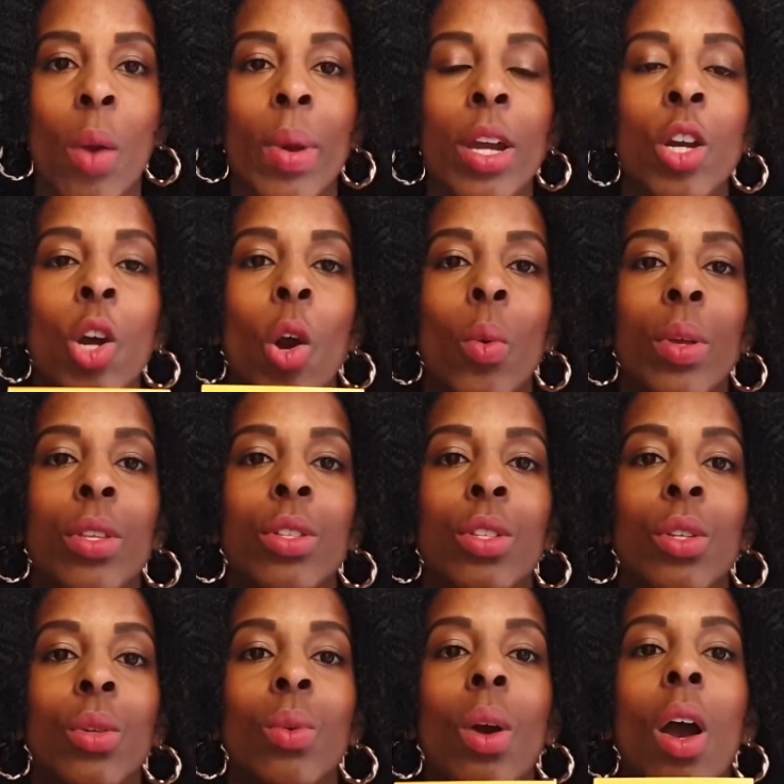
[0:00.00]
we're going
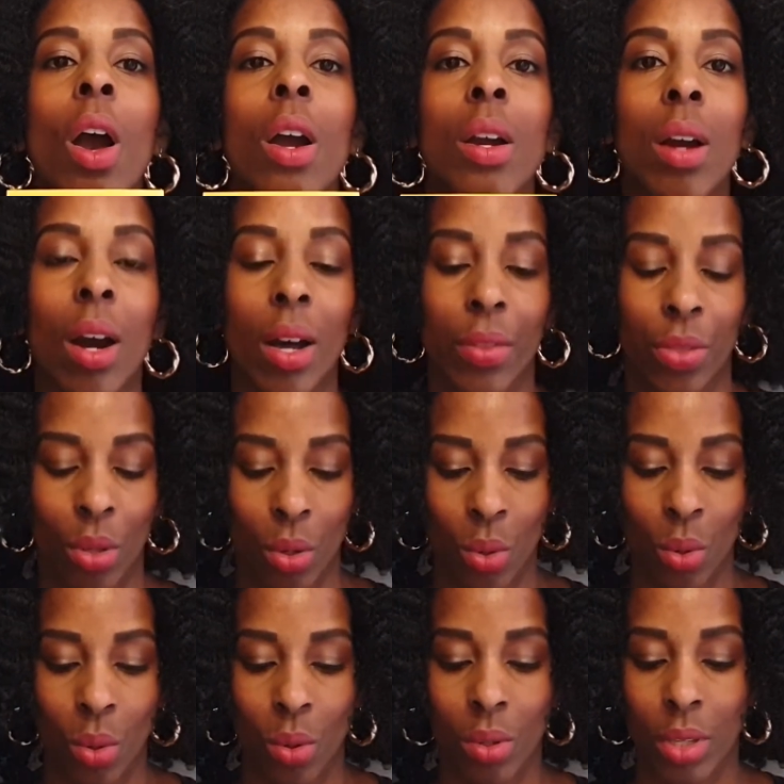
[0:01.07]
to cut the
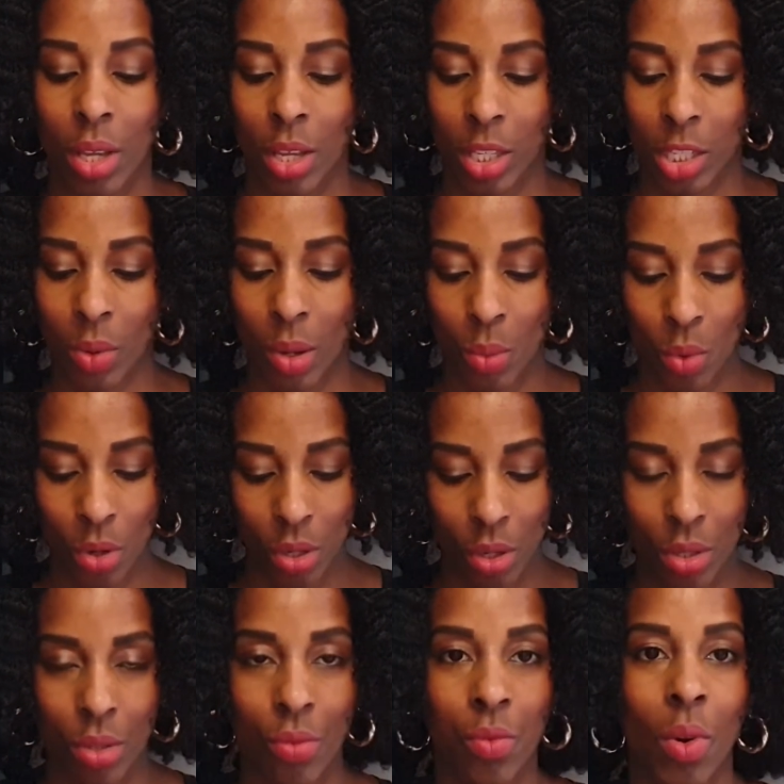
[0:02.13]
cord. So I want you
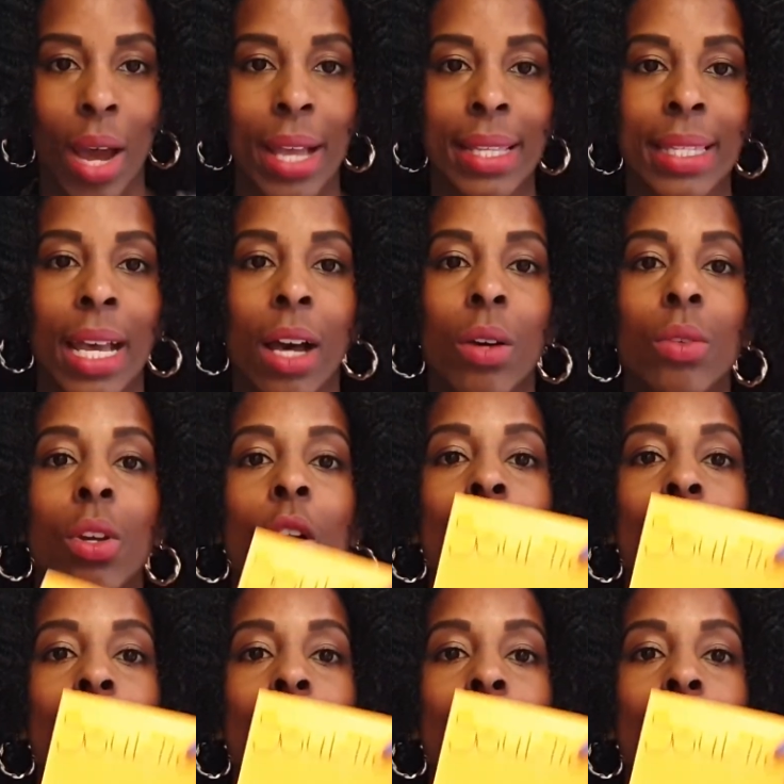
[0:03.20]
to write down